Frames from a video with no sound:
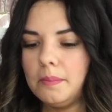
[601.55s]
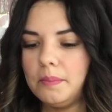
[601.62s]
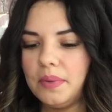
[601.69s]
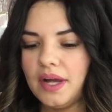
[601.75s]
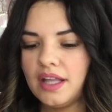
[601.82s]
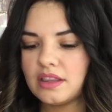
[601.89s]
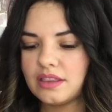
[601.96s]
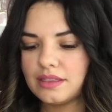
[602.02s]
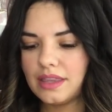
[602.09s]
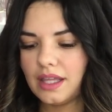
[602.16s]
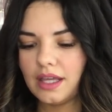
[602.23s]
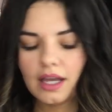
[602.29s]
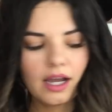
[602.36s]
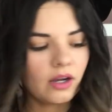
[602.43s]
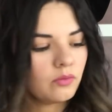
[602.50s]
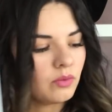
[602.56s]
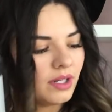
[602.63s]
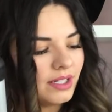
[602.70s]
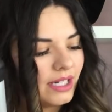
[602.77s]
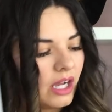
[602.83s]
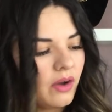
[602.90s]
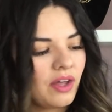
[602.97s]
but
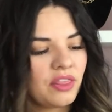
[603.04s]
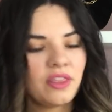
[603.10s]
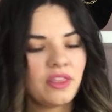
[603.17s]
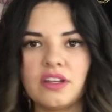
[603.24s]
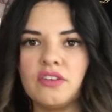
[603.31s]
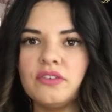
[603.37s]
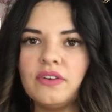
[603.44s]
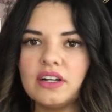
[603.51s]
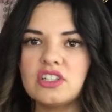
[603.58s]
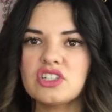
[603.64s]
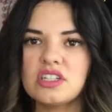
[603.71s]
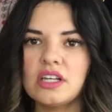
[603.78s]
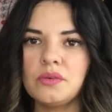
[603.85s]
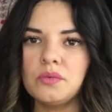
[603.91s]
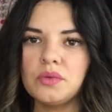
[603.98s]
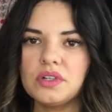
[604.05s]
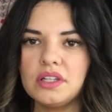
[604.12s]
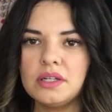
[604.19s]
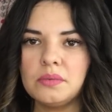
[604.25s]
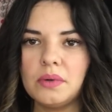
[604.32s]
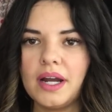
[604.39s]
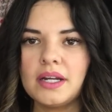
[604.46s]
right now I they're functioning
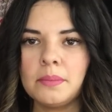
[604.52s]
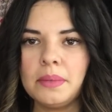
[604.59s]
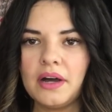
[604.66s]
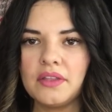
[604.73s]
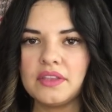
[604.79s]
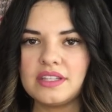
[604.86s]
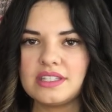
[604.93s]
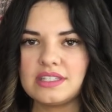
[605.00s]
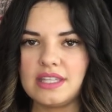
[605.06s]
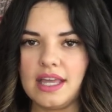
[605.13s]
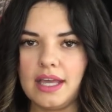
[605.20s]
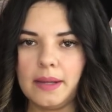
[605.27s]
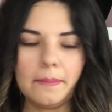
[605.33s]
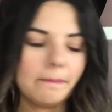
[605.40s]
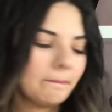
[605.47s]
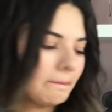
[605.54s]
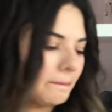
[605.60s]
really right about the same.